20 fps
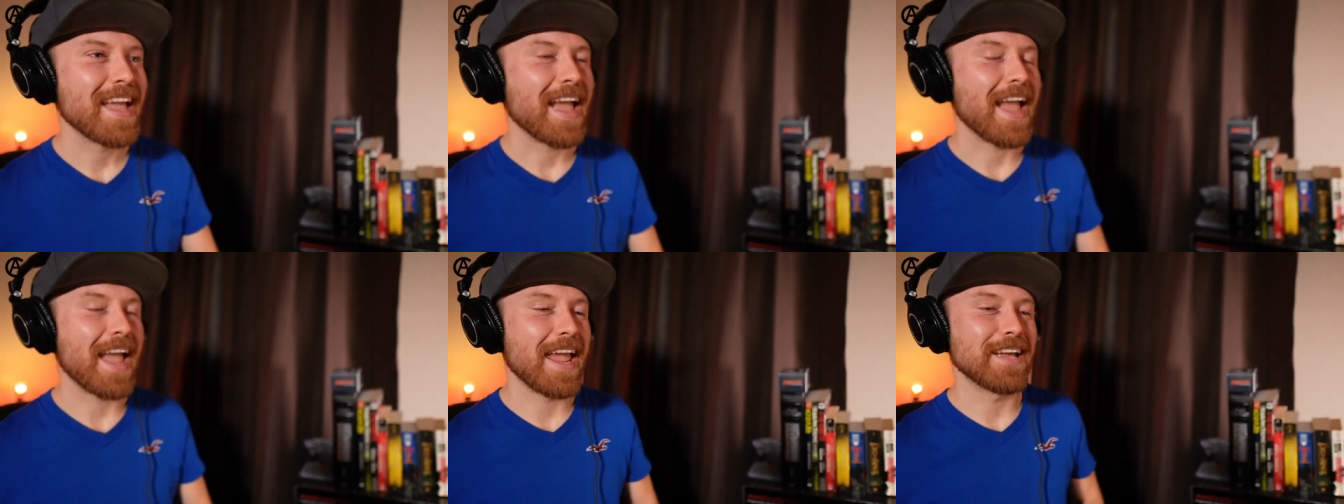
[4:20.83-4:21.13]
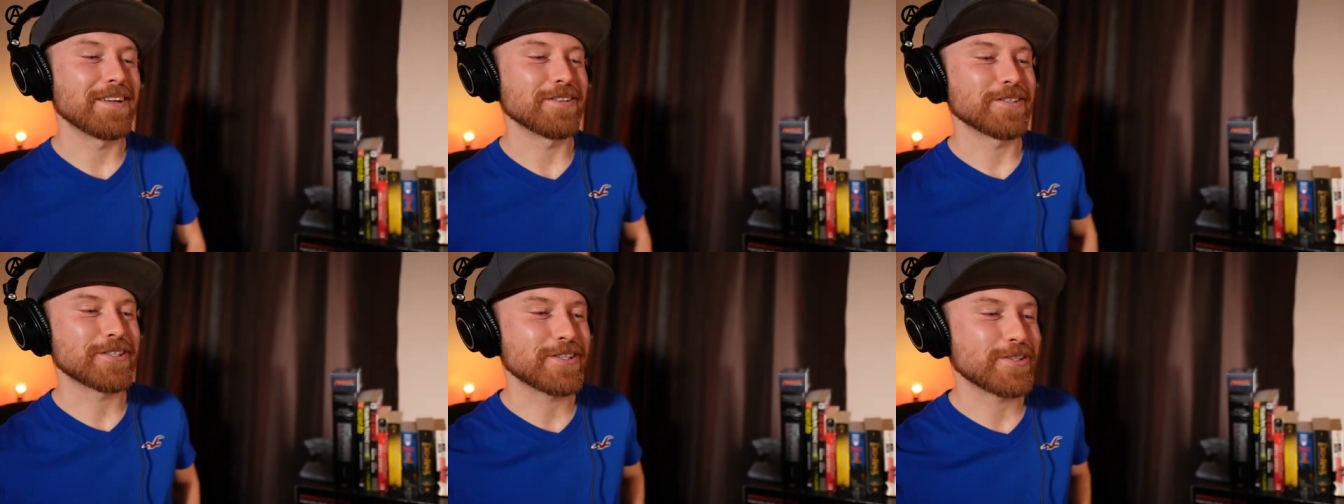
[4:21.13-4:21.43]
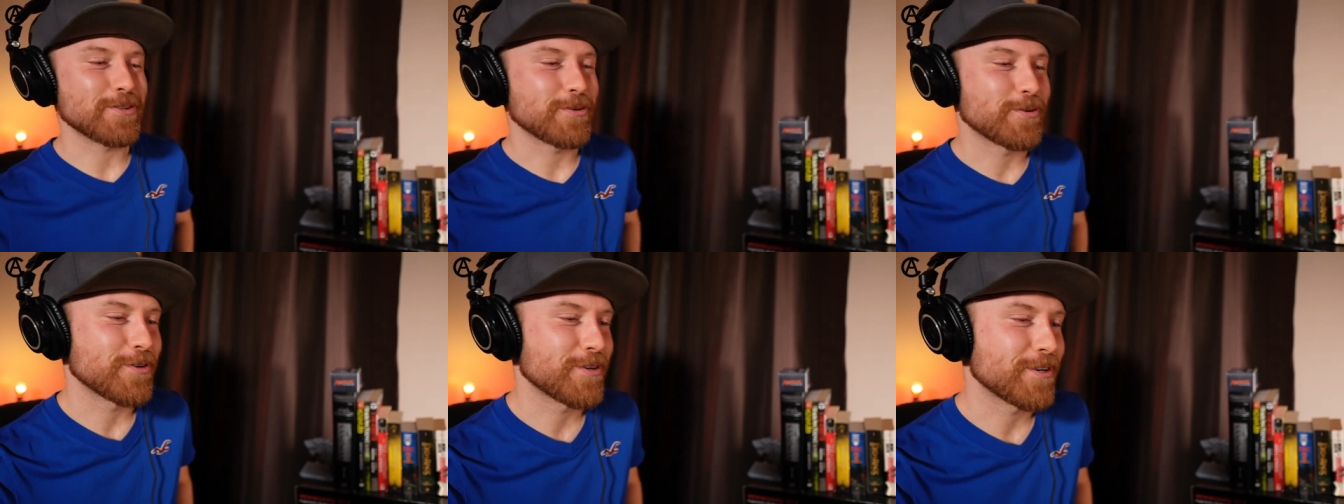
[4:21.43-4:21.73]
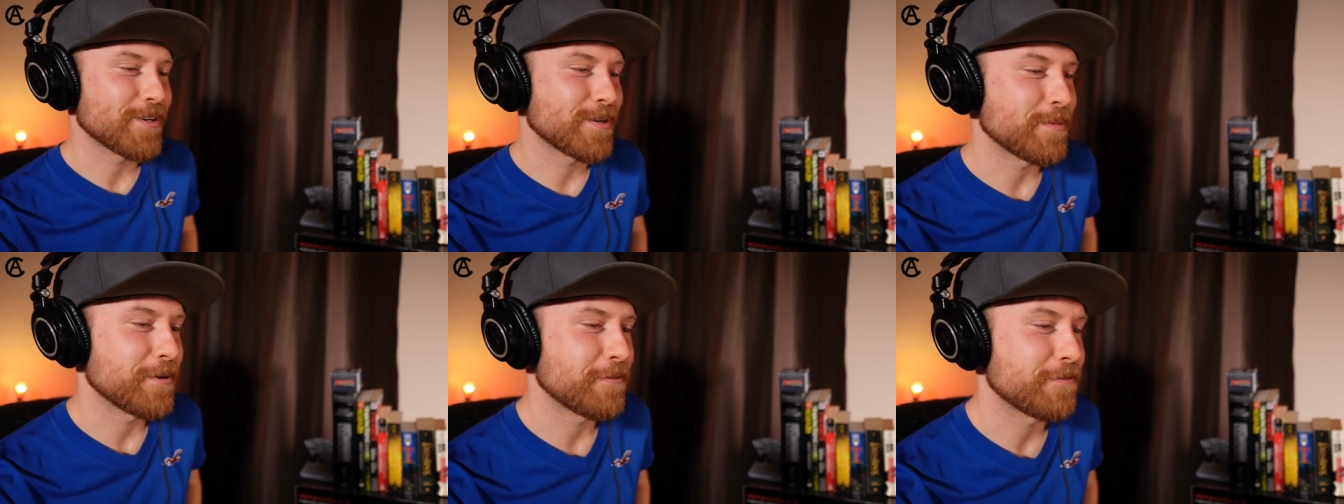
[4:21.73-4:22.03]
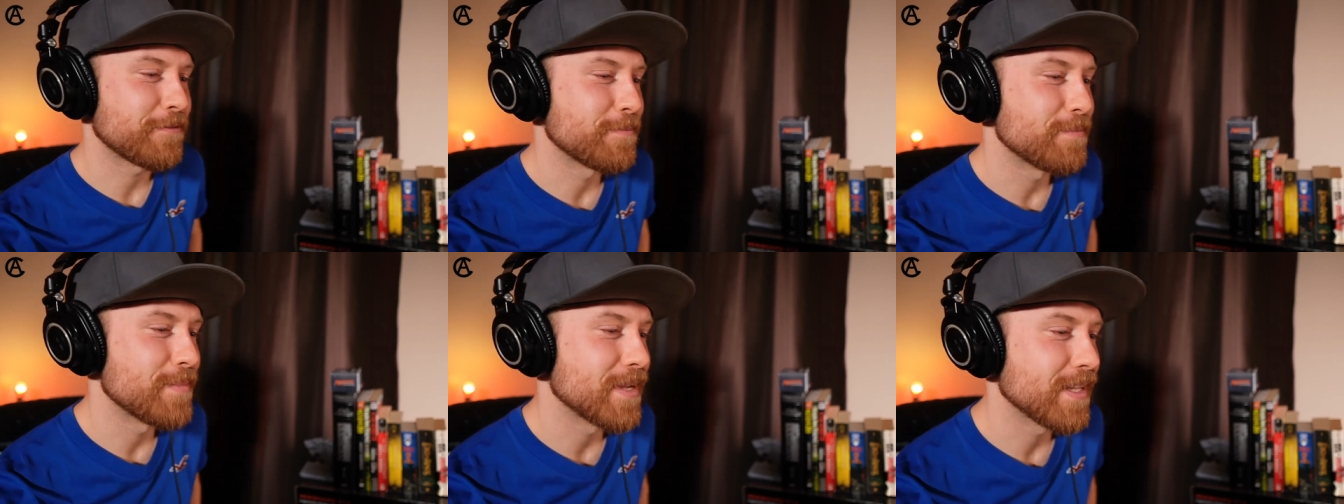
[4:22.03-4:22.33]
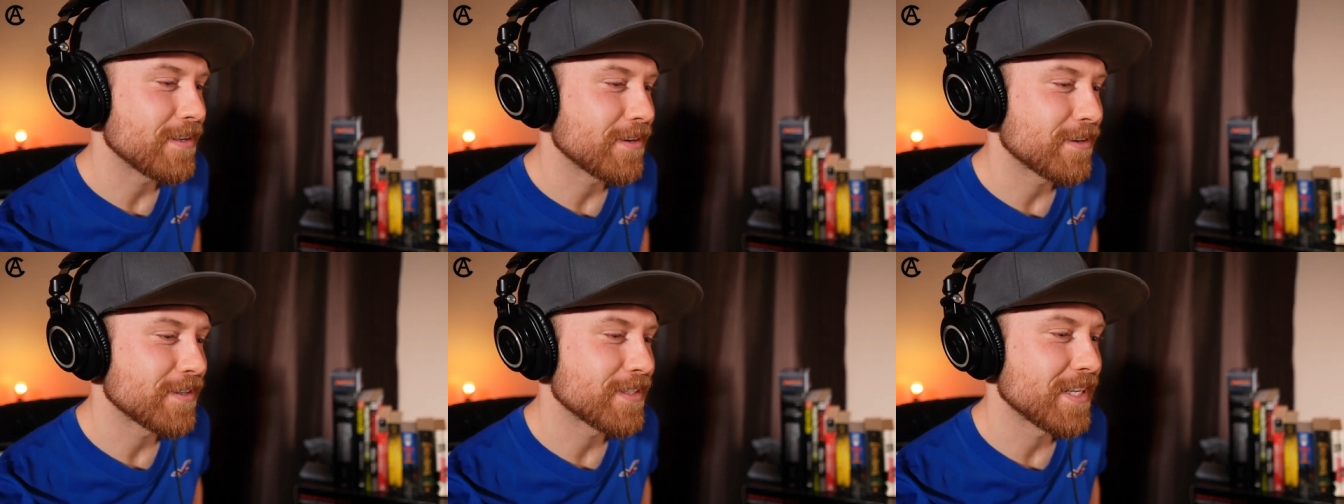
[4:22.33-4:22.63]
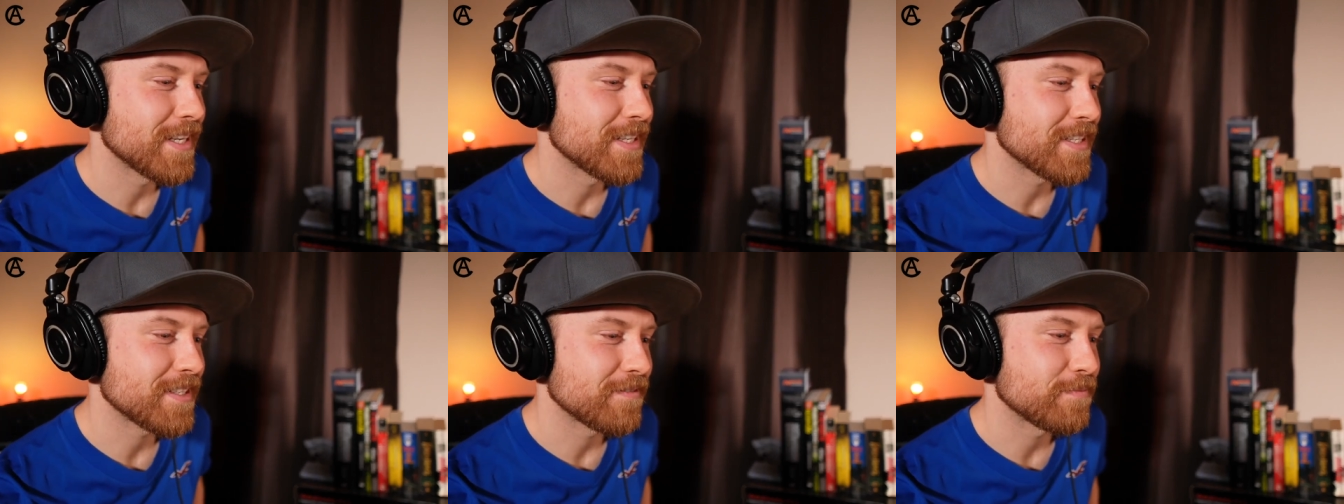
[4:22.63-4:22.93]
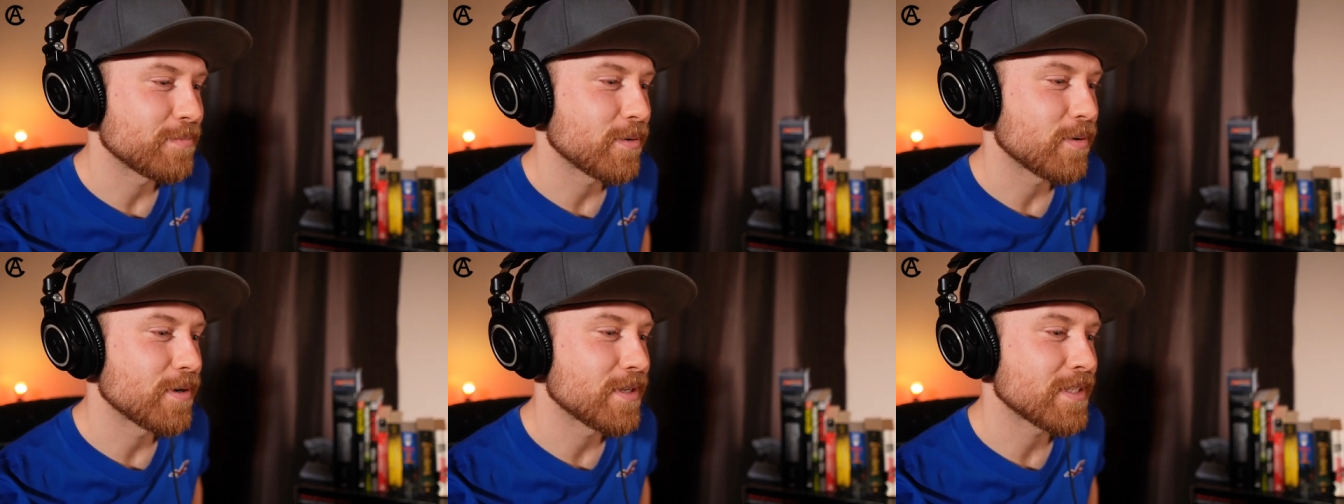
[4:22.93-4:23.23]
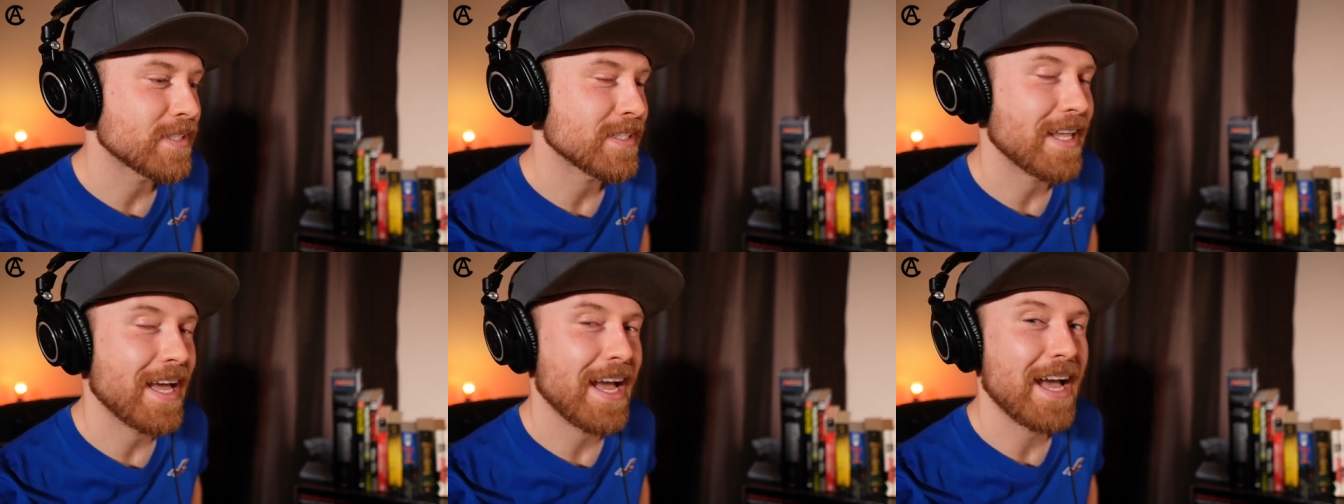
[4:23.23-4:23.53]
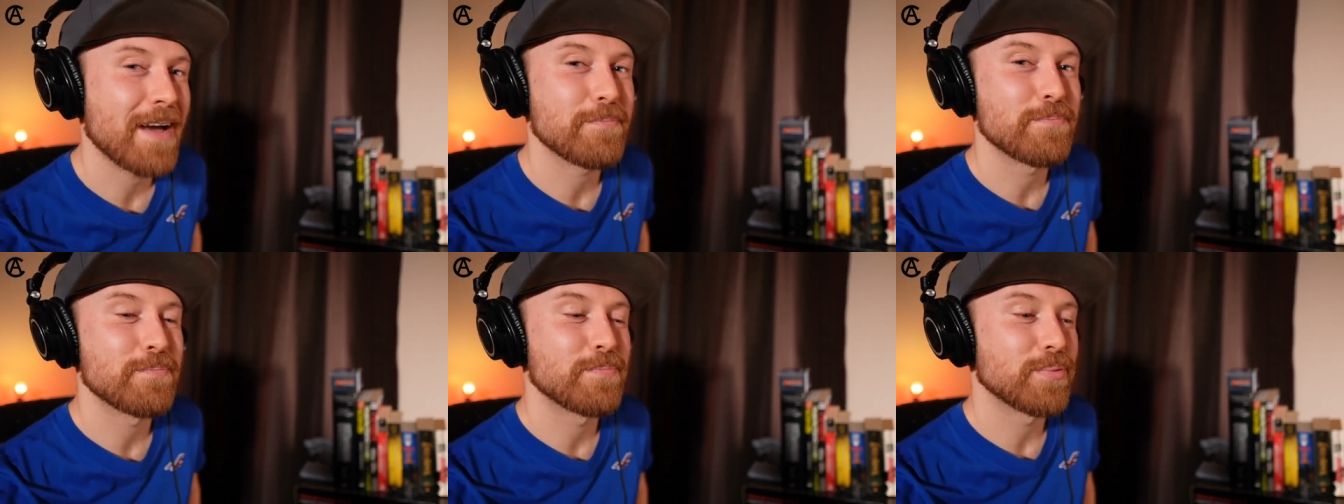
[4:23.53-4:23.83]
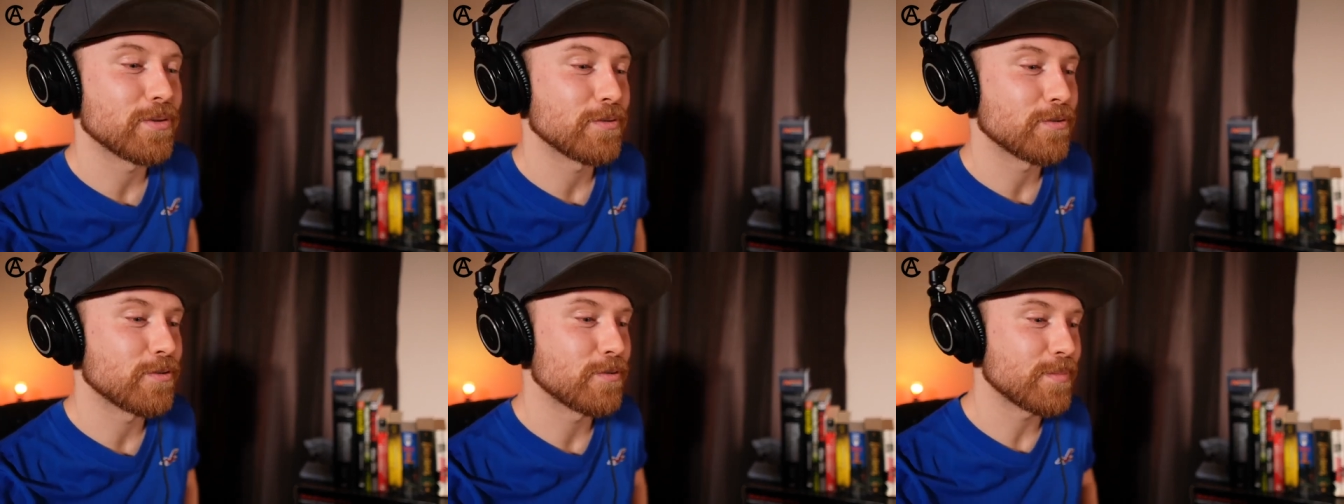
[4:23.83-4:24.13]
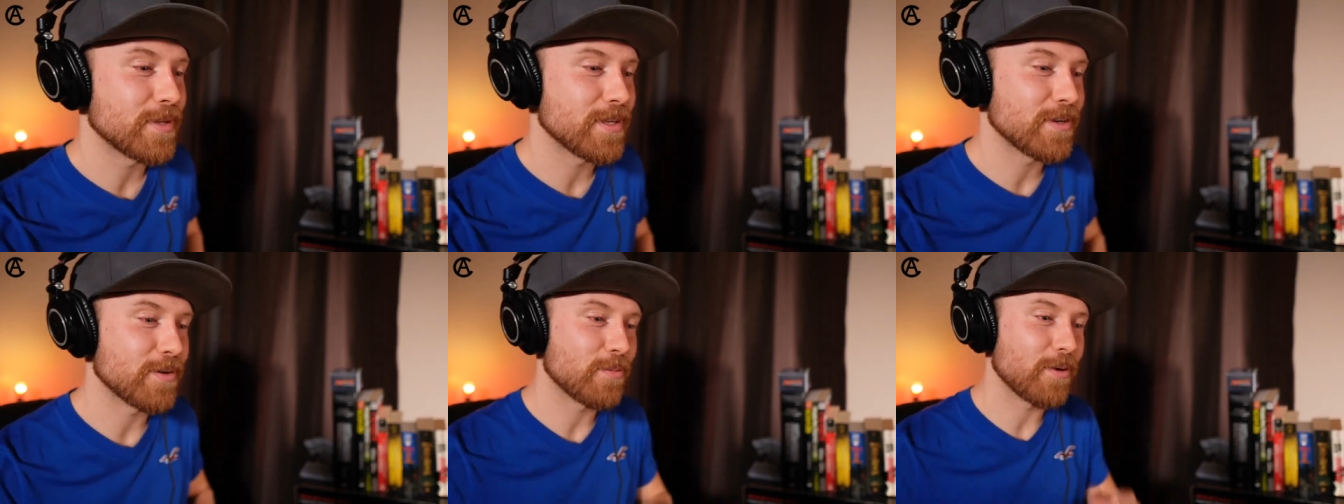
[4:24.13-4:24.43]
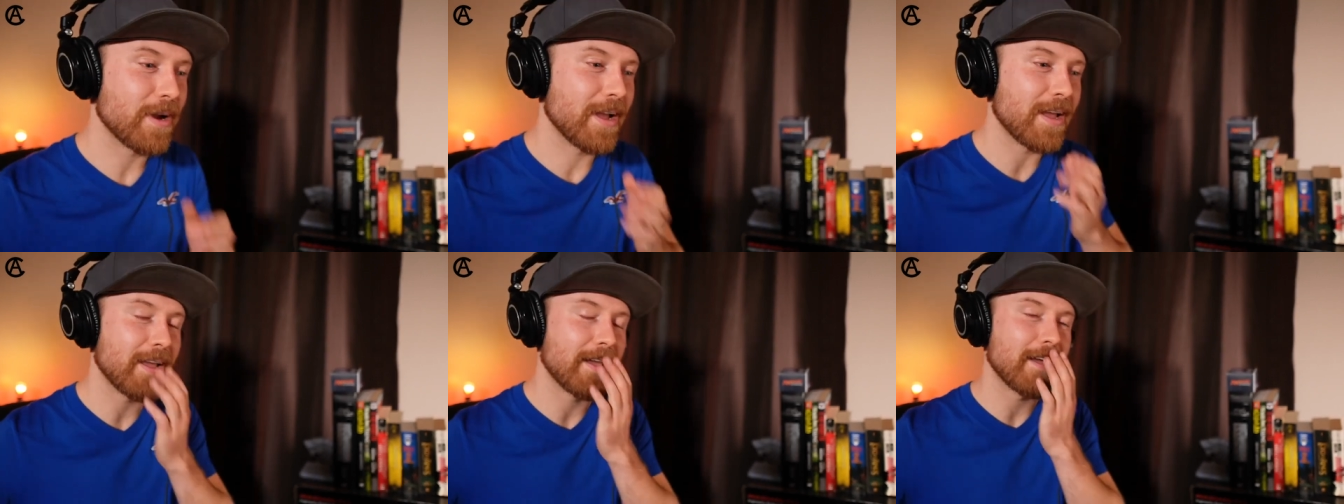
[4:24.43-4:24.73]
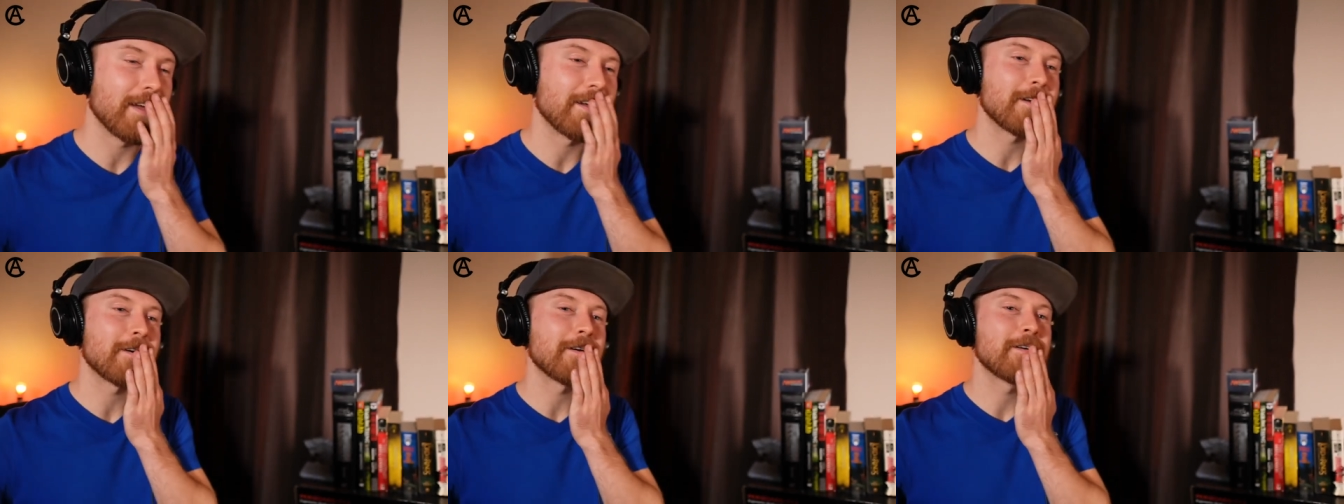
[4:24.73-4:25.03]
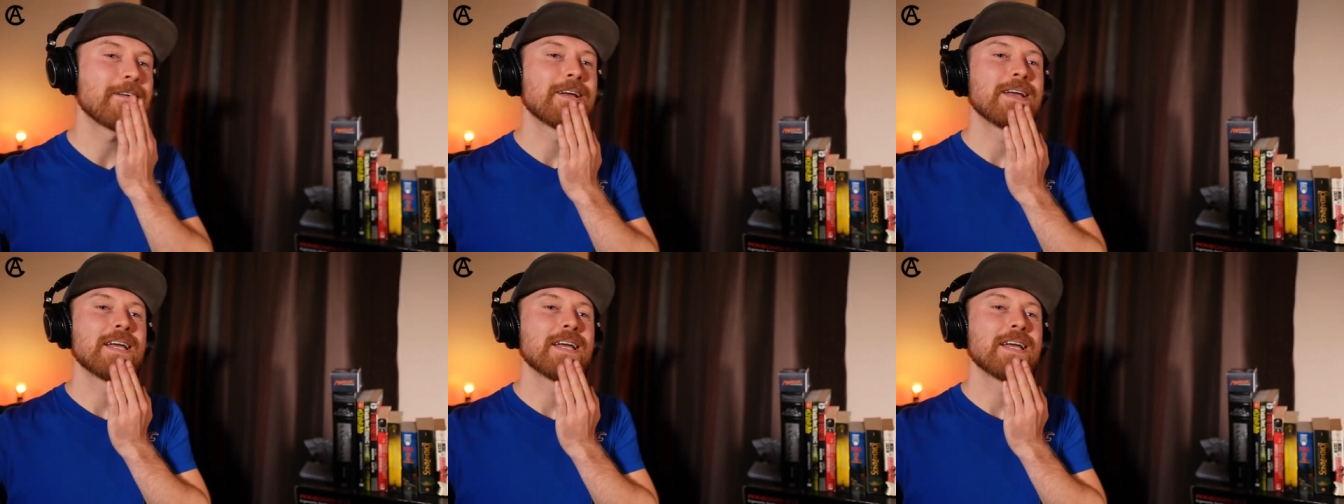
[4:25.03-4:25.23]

Halestorm, Familiar Taste of Poison. That blew me away.